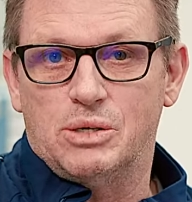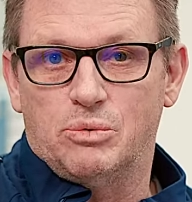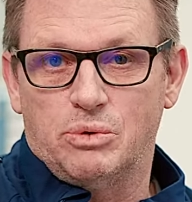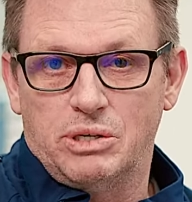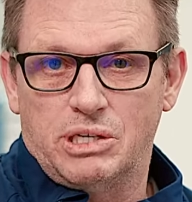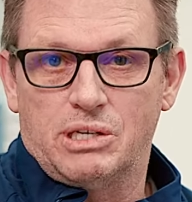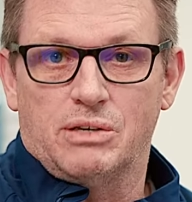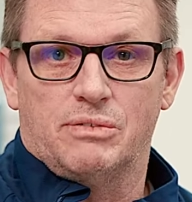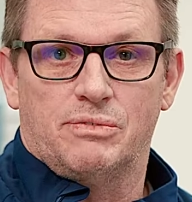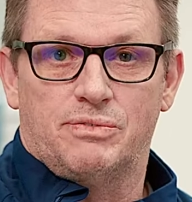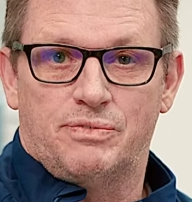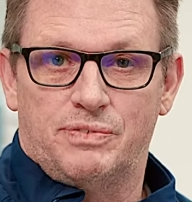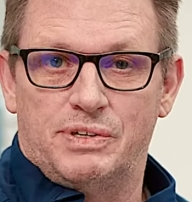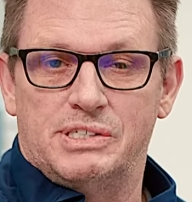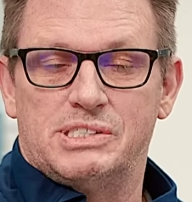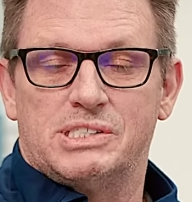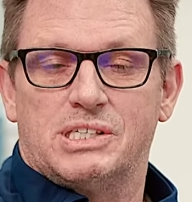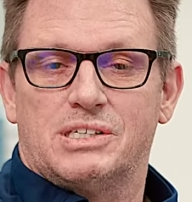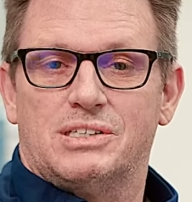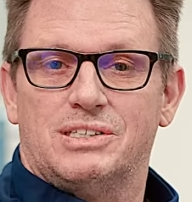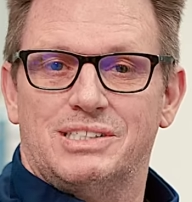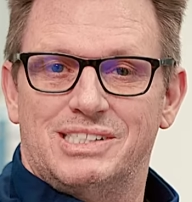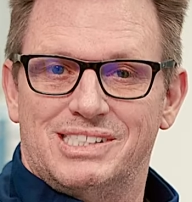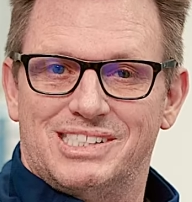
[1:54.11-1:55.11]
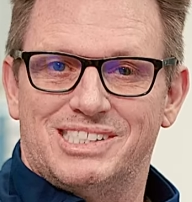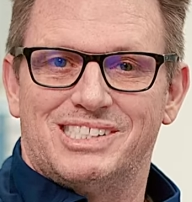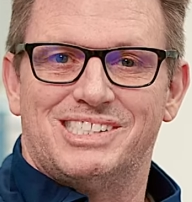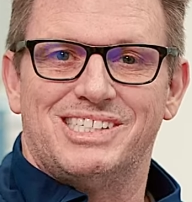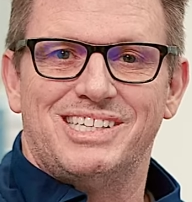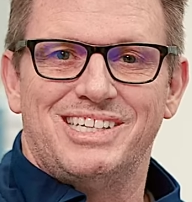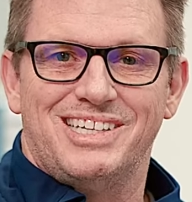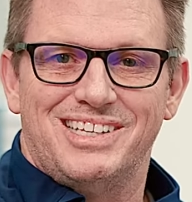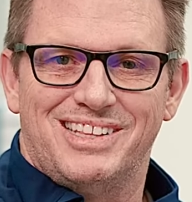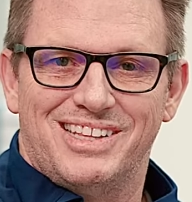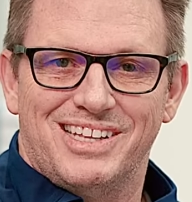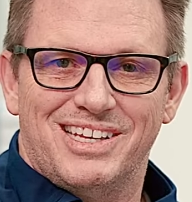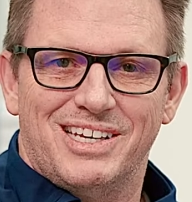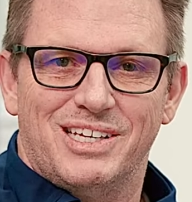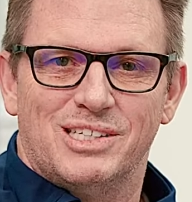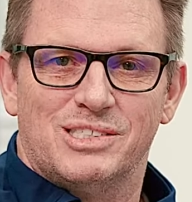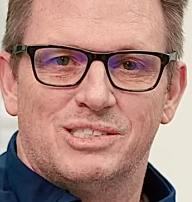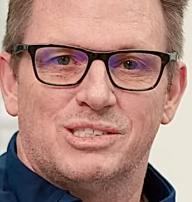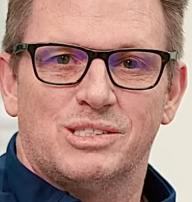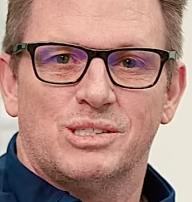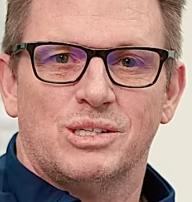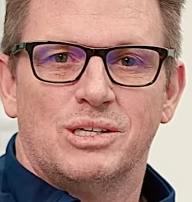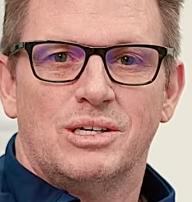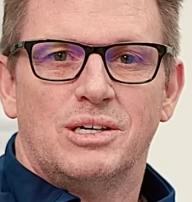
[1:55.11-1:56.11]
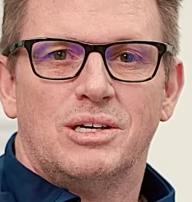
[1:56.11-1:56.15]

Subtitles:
We can physically see this,